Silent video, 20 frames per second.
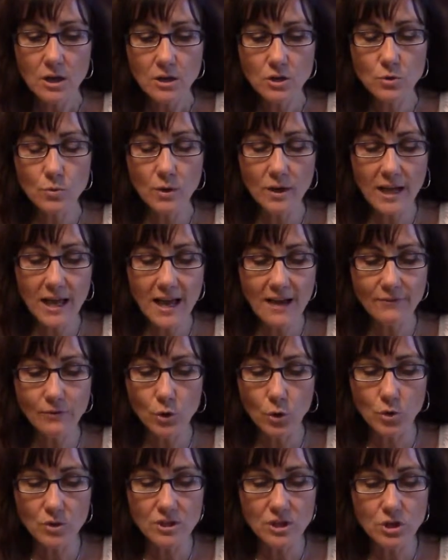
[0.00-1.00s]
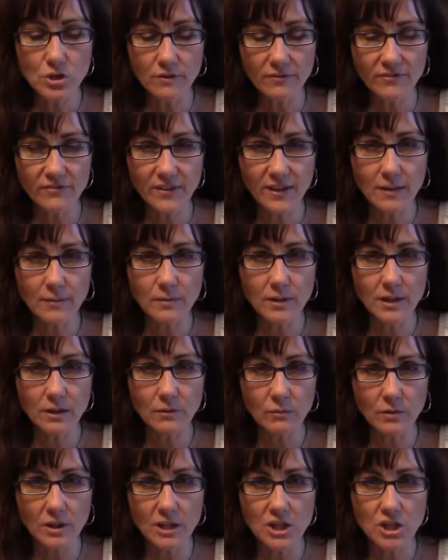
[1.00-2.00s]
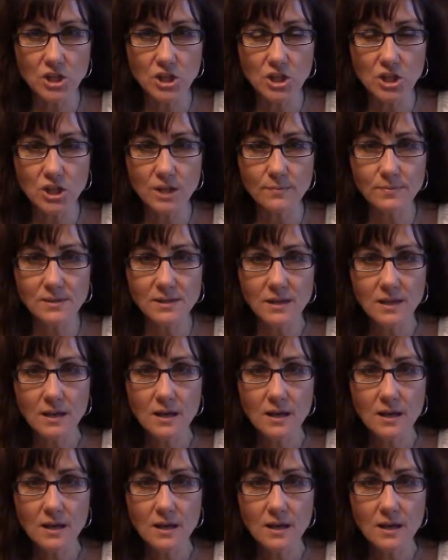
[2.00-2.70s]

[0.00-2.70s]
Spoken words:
You want to have goals in your family and relationships,